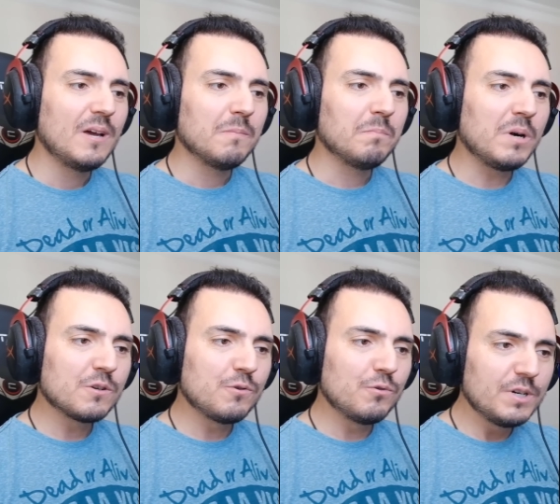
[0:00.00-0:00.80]

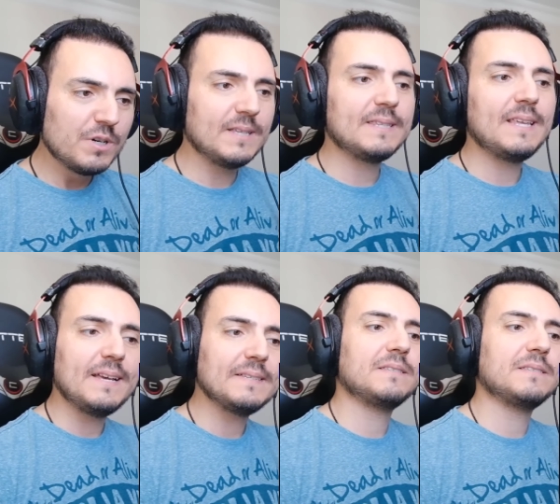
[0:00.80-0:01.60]
Makuhari
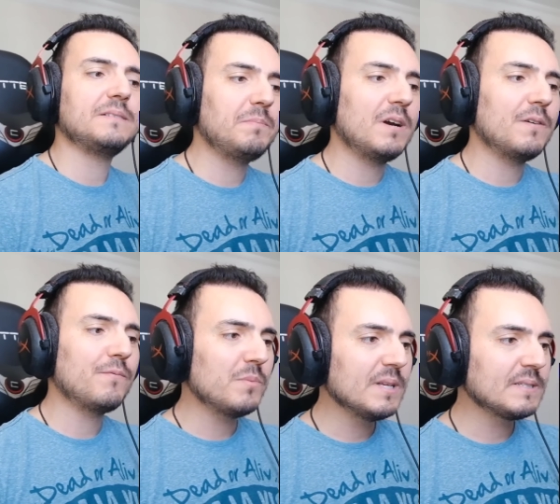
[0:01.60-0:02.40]
Days 3
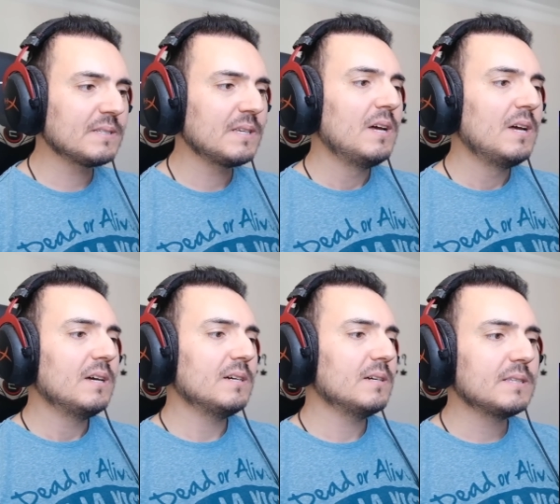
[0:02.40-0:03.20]
performance.
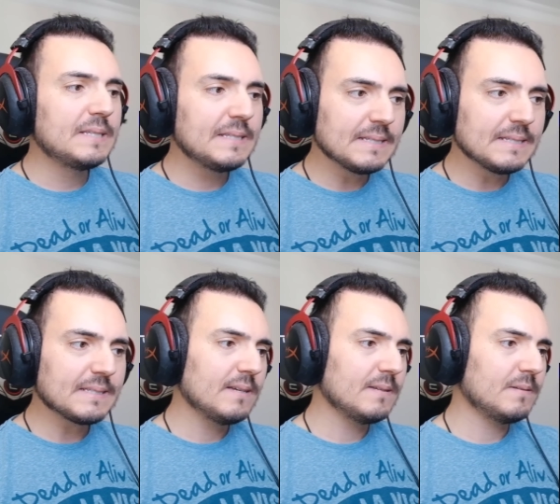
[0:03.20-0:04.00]
Uh, this is
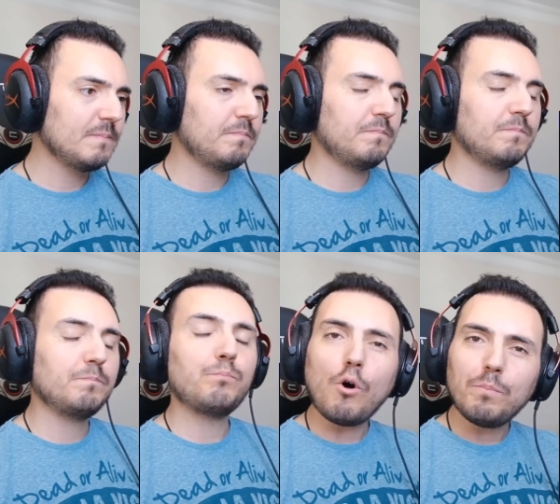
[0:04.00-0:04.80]
a
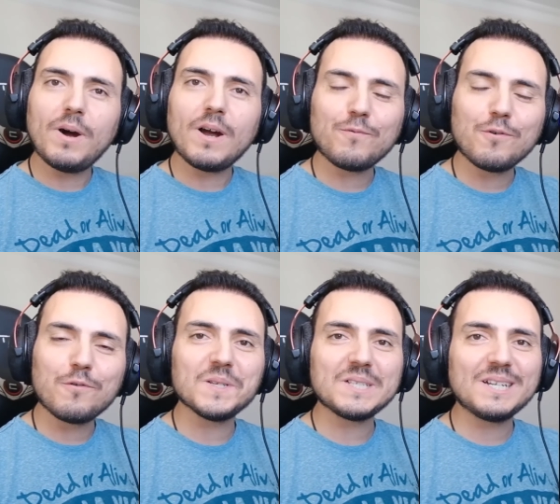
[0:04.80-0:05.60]
pop
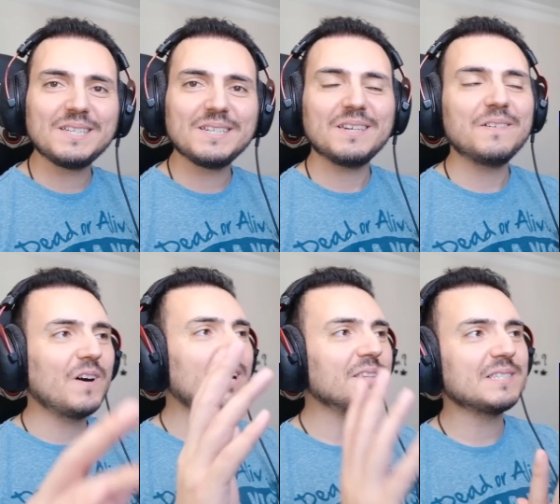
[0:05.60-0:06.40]
performance I think if
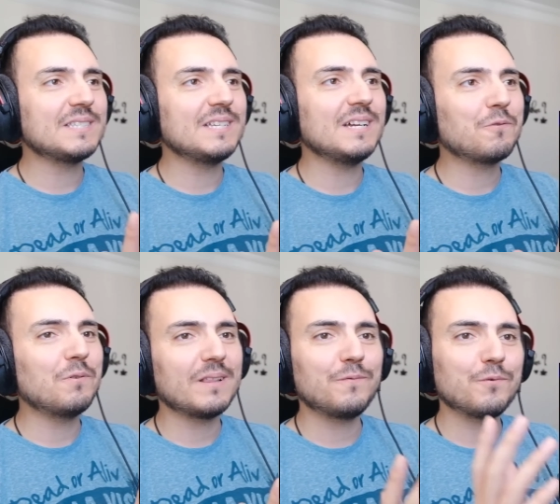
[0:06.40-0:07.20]
I understand
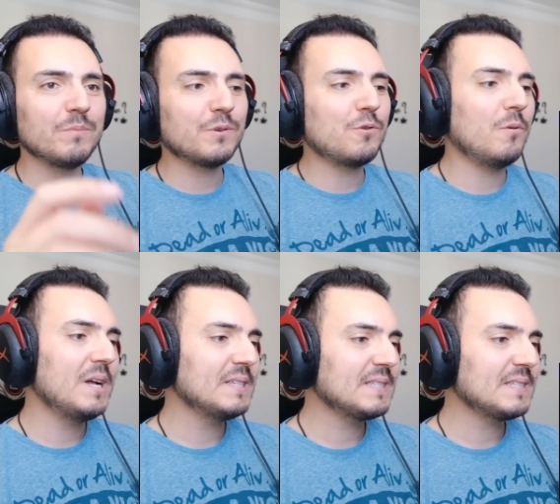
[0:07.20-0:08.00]
correctly from the
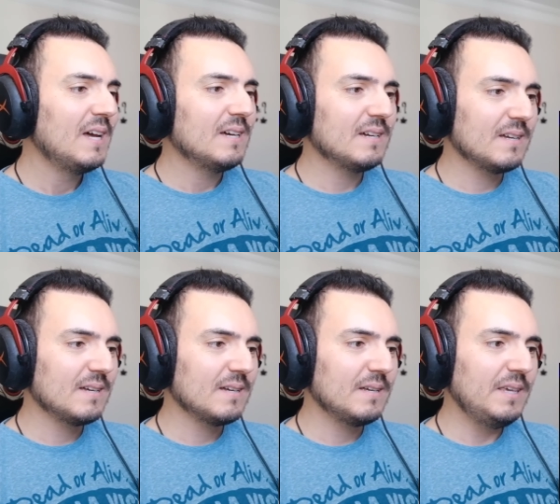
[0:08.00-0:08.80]
comments.
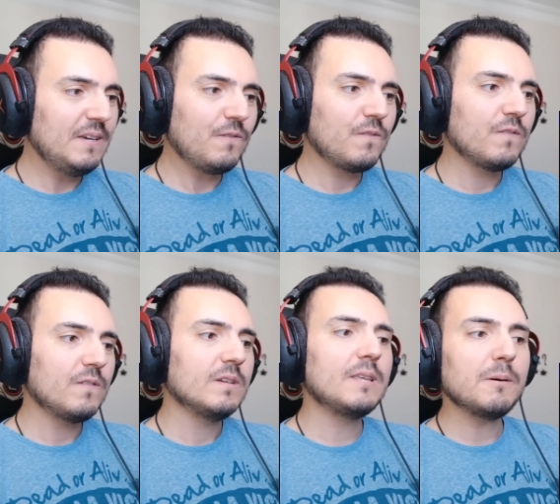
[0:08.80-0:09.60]
Uh, if
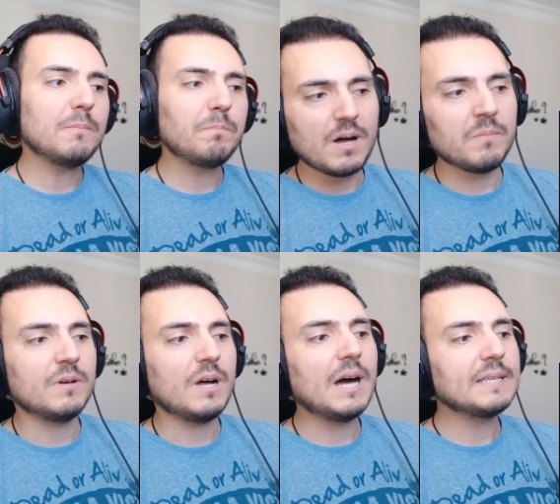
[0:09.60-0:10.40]
Da Pump,
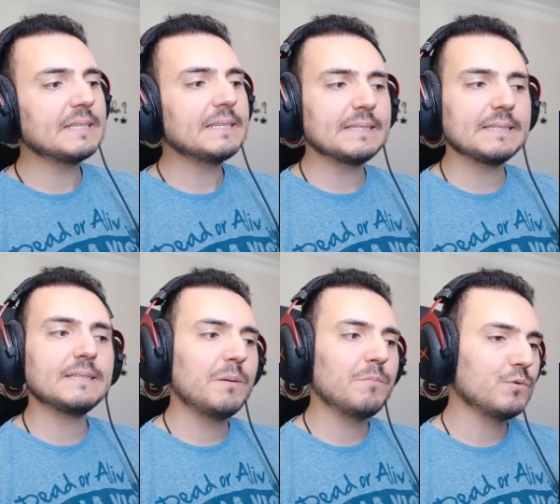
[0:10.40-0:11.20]
I think this is the
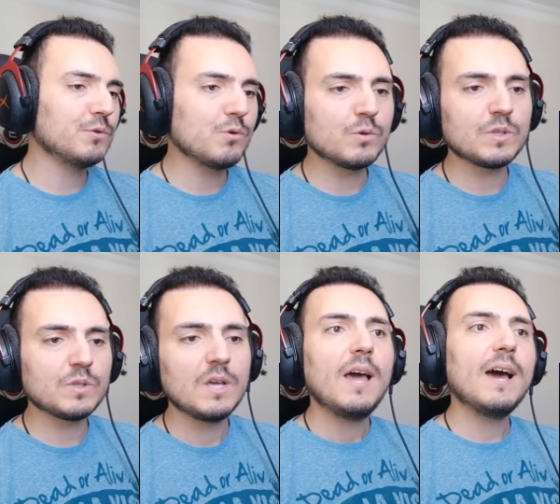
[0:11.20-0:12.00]
name of the songs.
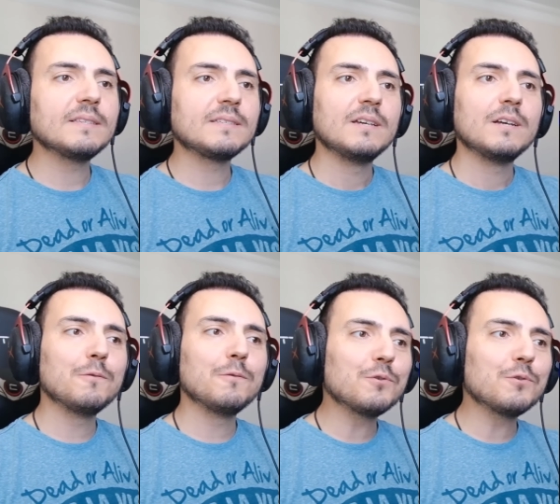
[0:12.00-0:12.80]
And
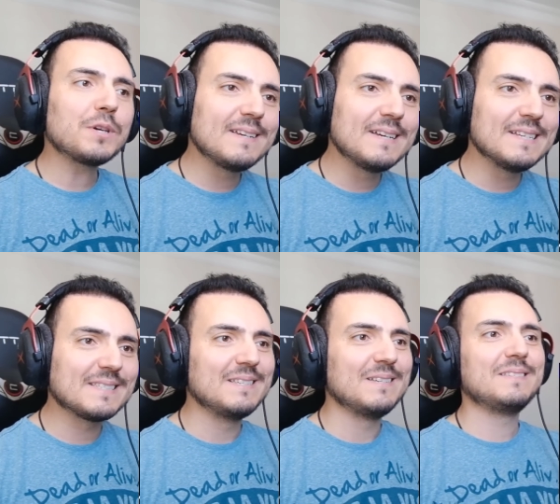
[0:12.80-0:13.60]
look at
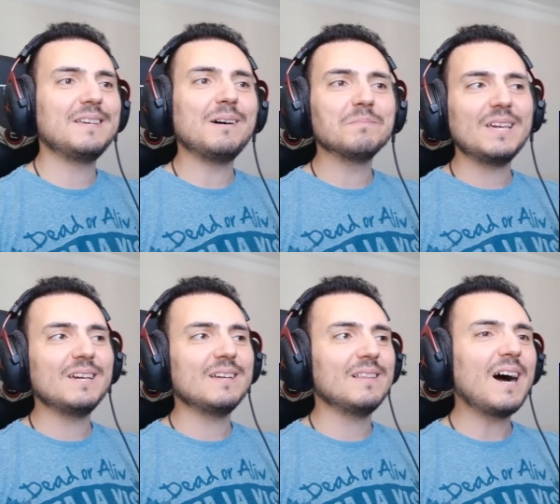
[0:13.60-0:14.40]
this
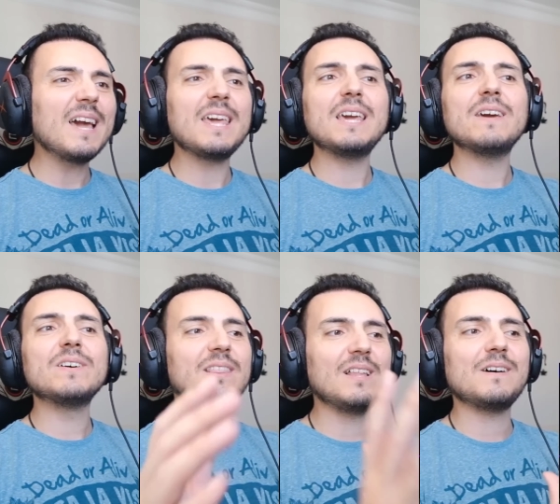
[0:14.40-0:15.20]
thumbnail, I
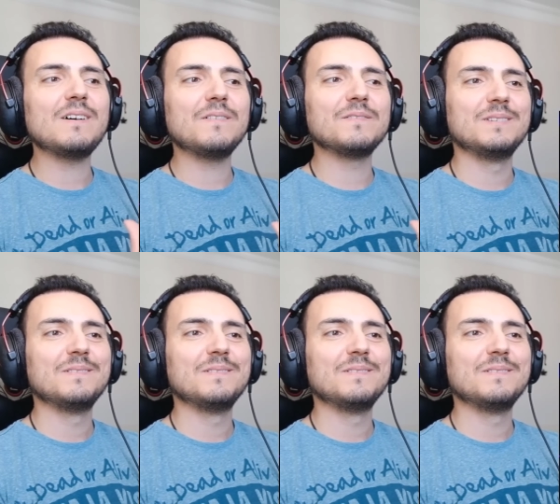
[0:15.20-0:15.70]
even loved